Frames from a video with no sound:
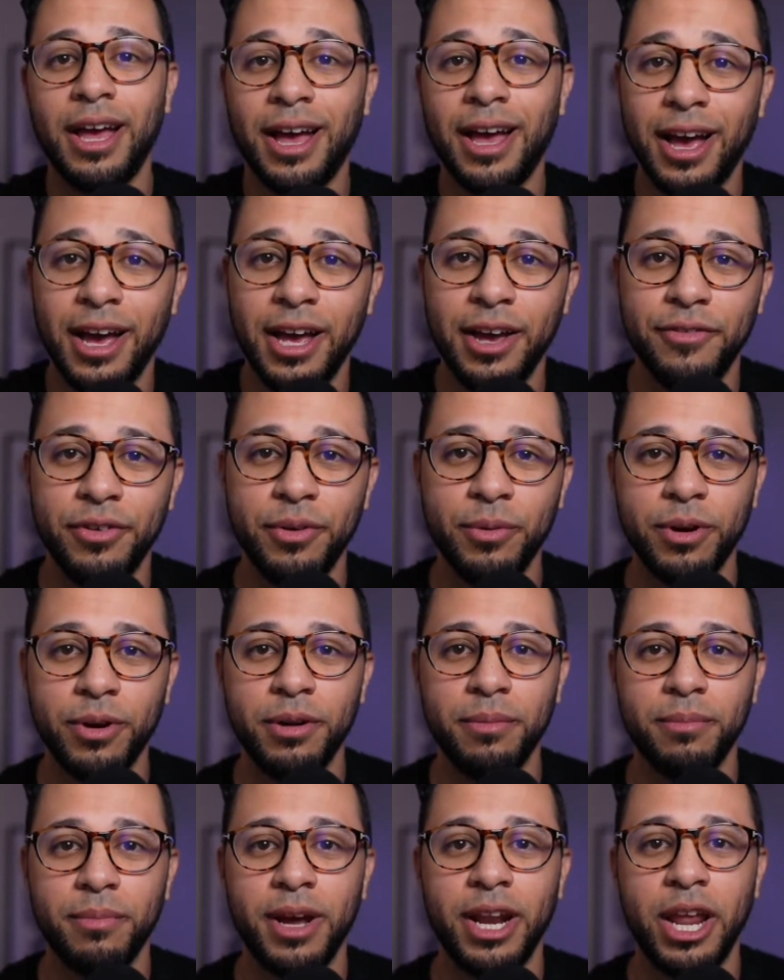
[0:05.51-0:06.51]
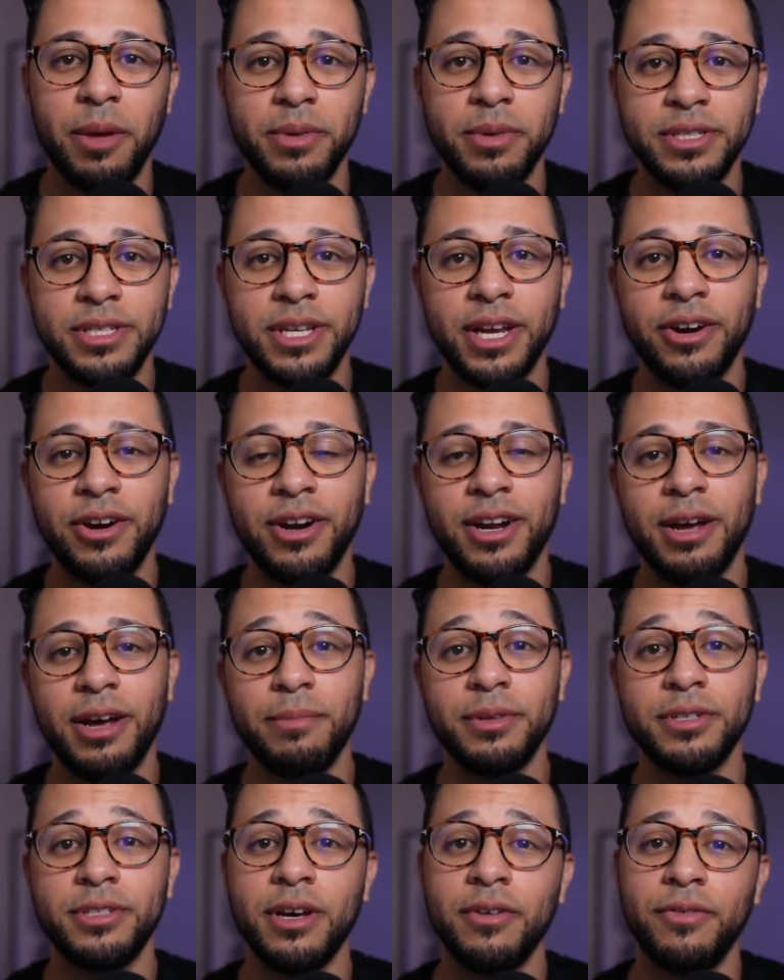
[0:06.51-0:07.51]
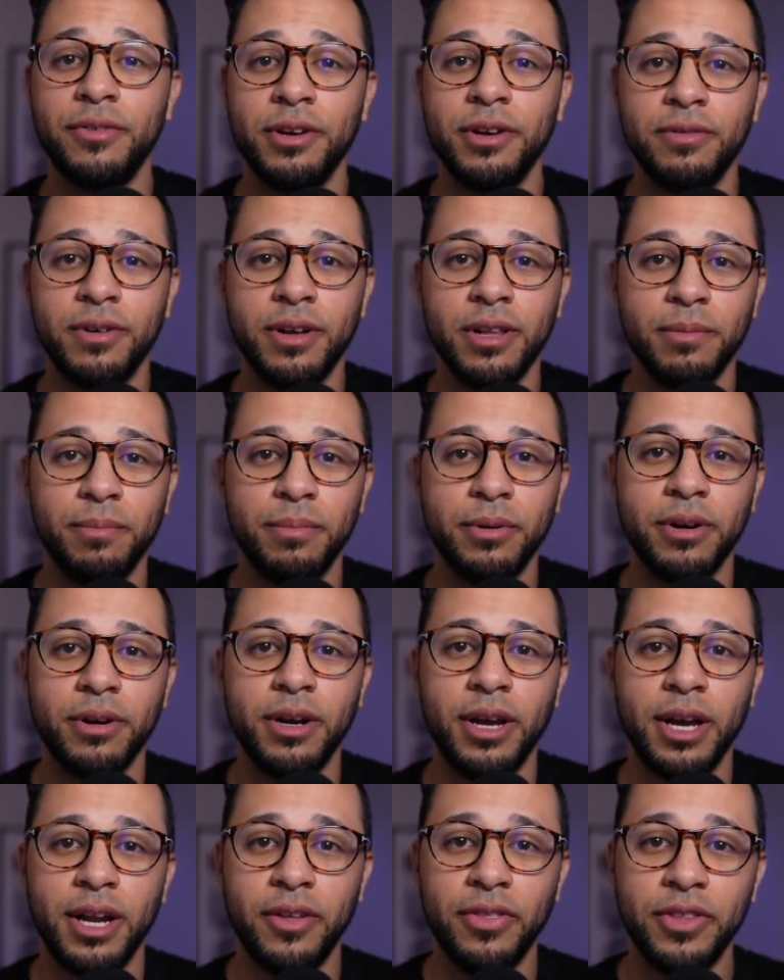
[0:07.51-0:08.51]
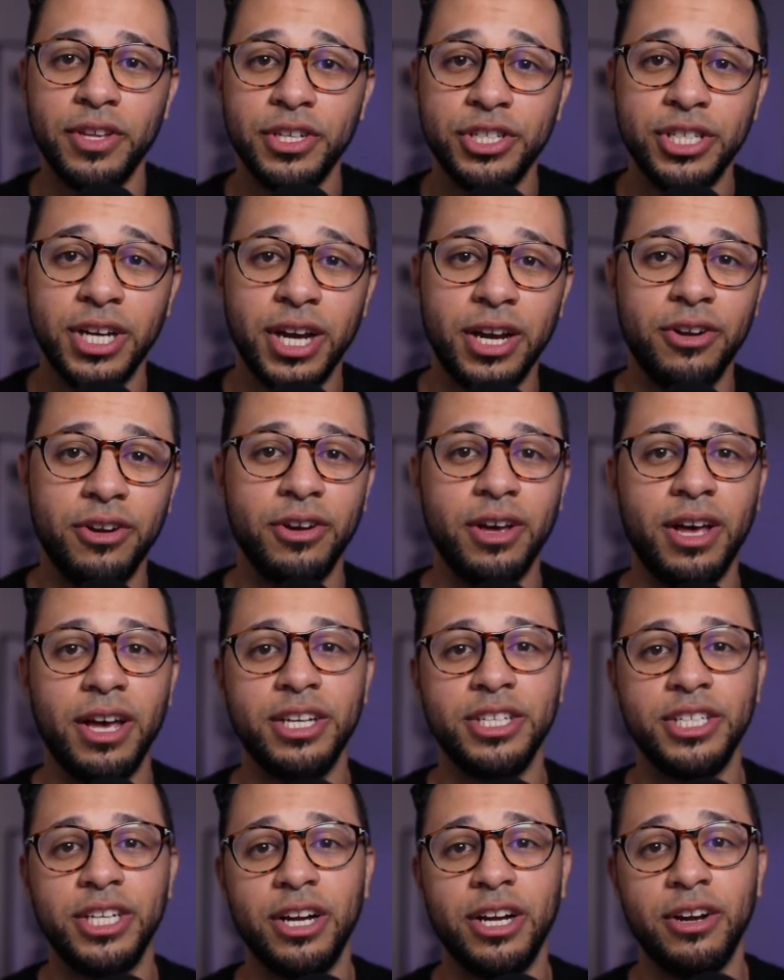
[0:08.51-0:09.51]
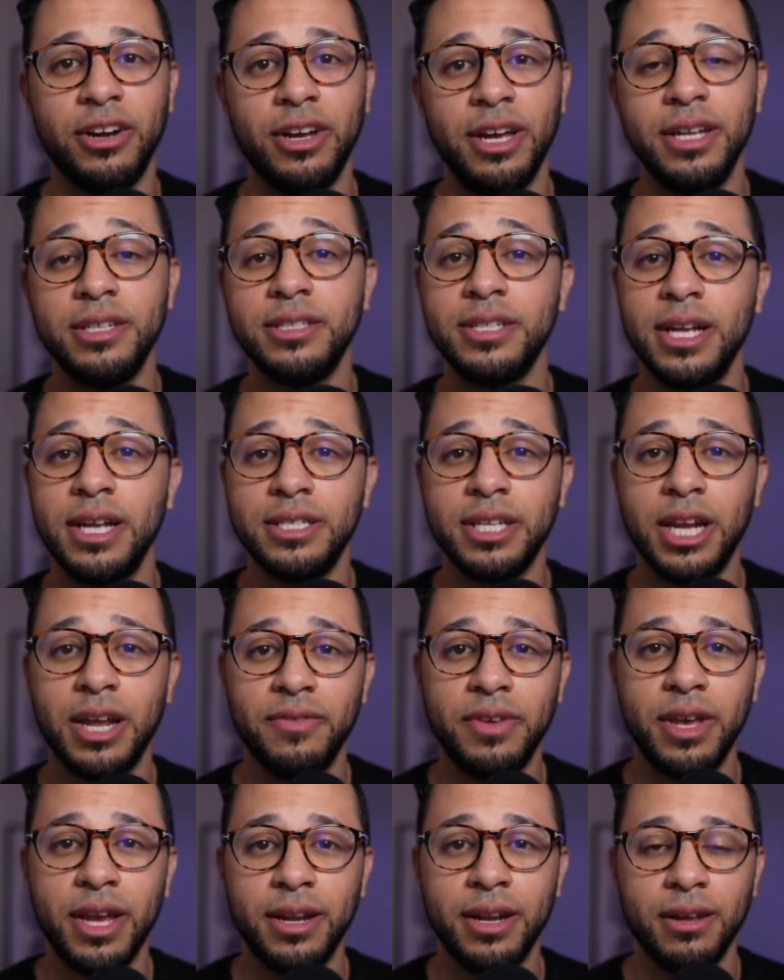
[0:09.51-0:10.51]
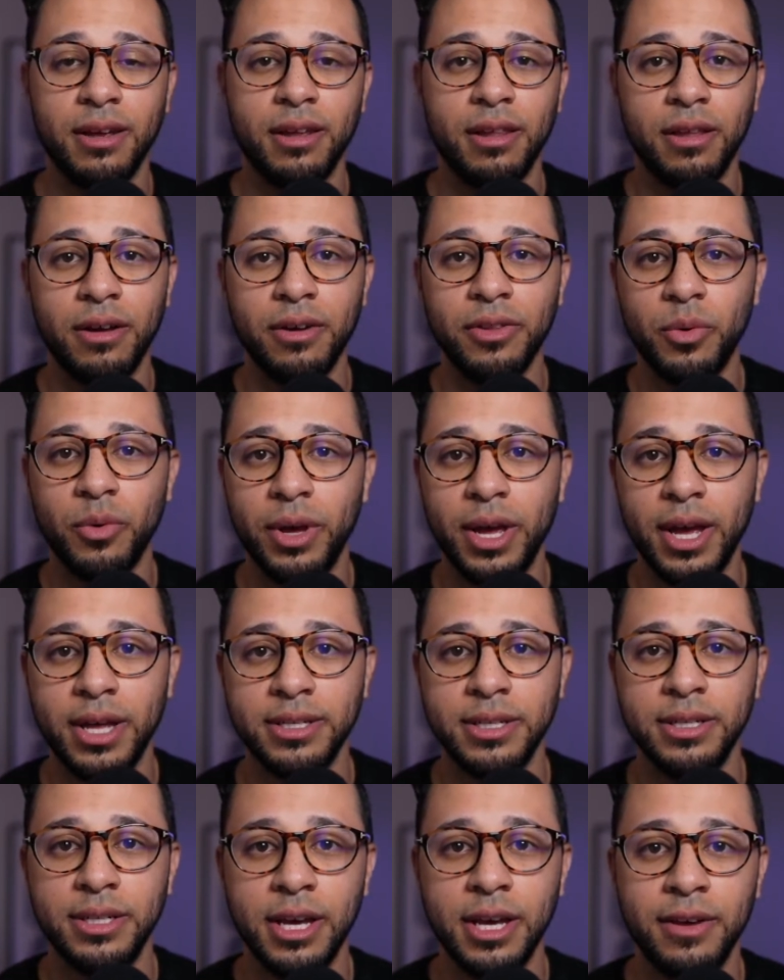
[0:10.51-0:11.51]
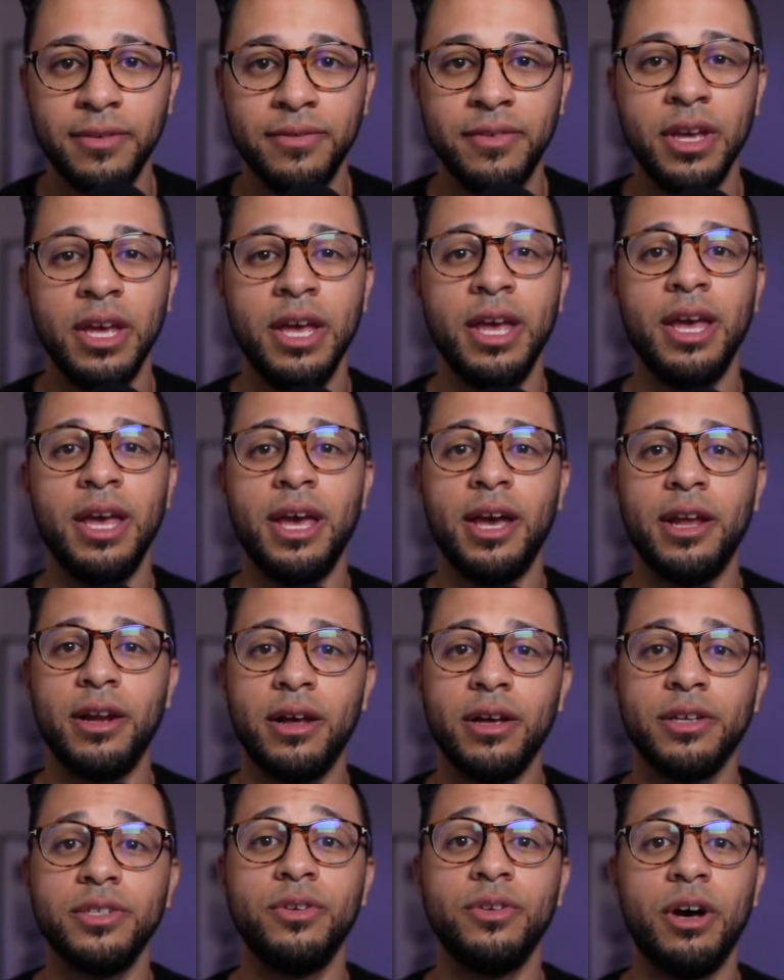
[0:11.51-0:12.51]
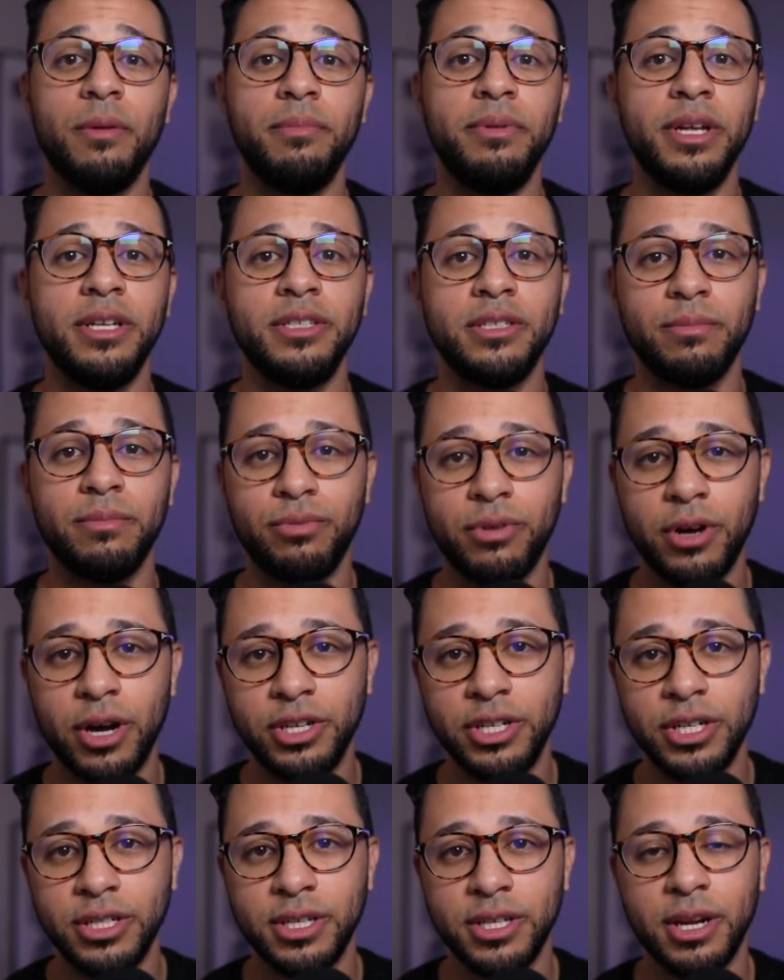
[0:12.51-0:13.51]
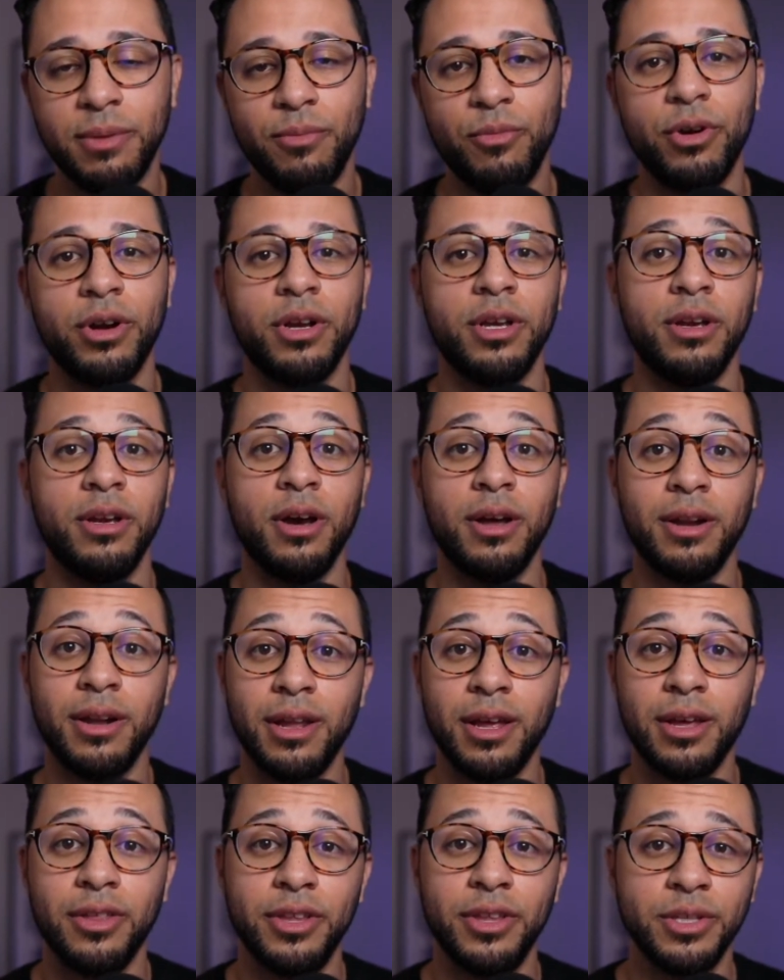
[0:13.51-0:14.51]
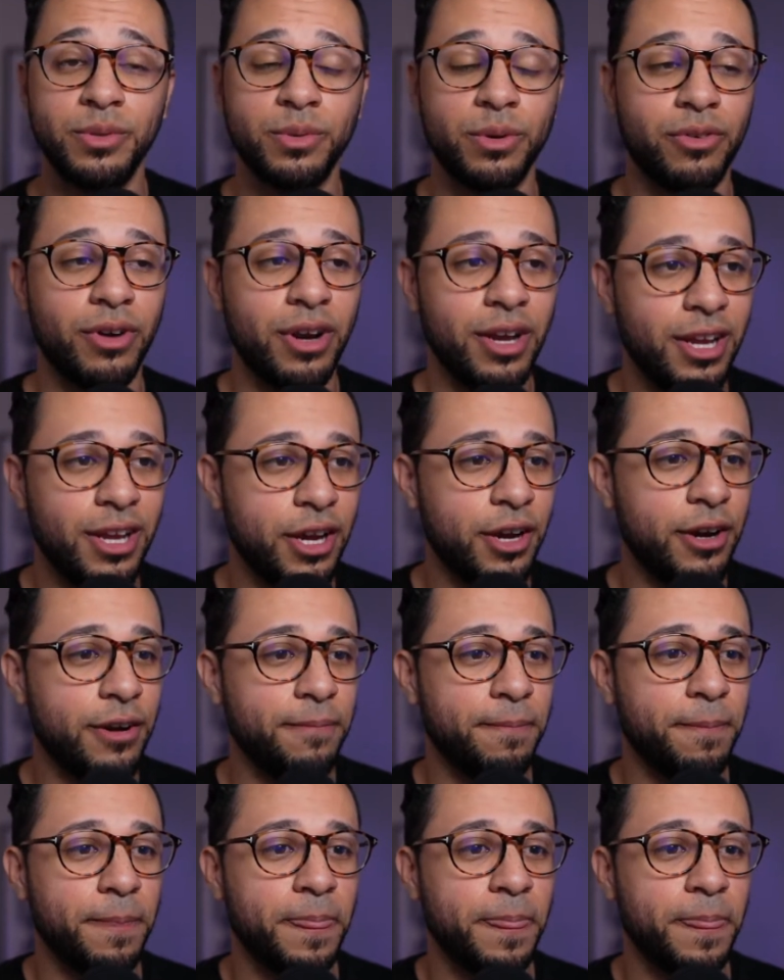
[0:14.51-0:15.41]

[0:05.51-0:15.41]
Hi everyone, my name is Darin. I'm a software developer, and on this channel, I share insights that I've gained along the way as a dev and also updates on projects that I'm working on like this one right here.